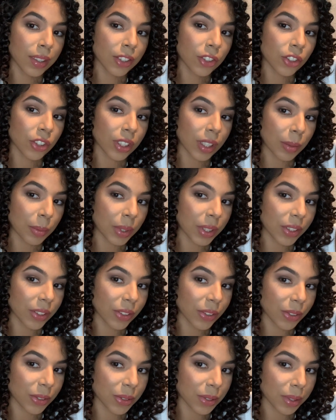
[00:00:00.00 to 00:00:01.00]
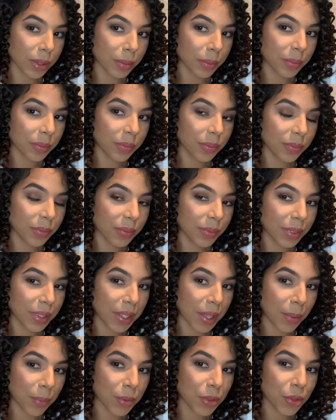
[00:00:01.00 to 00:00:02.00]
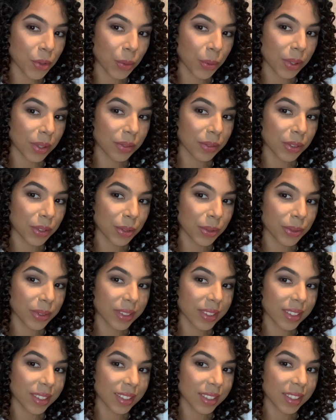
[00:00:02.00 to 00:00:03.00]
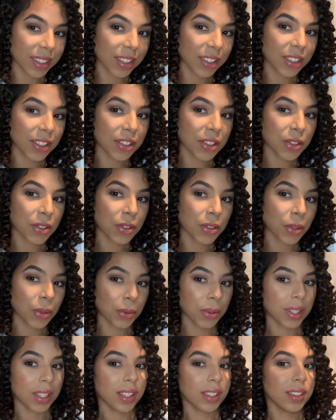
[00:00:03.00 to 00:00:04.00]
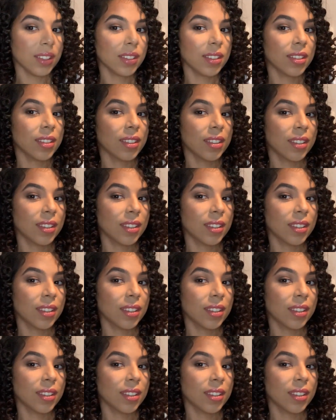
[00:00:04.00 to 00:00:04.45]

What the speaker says: Should I break the curls up? I'm so confused because it looks so nice.